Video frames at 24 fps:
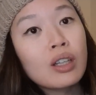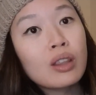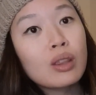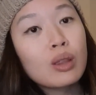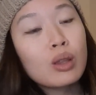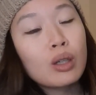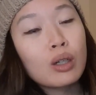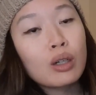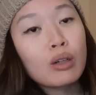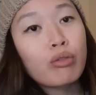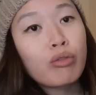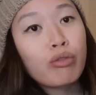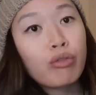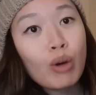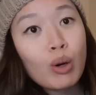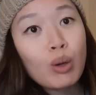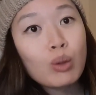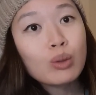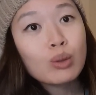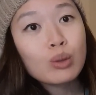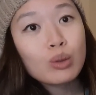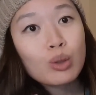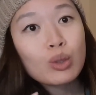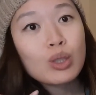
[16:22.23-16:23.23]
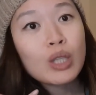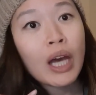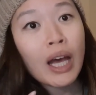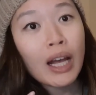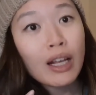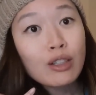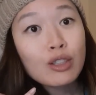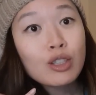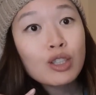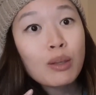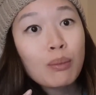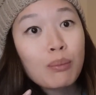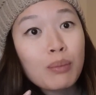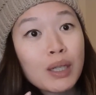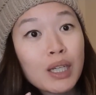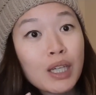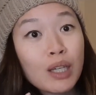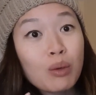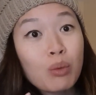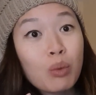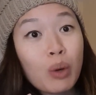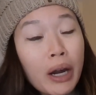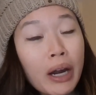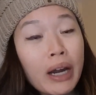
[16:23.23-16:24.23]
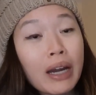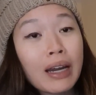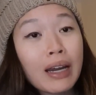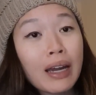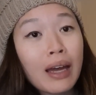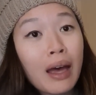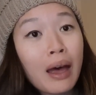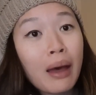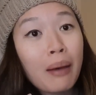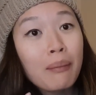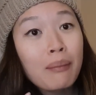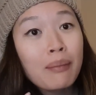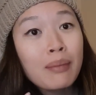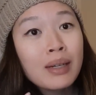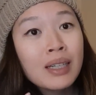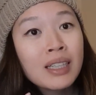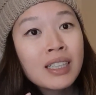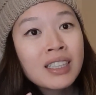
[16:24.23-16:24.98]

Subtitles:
the phone to tell somebody where I am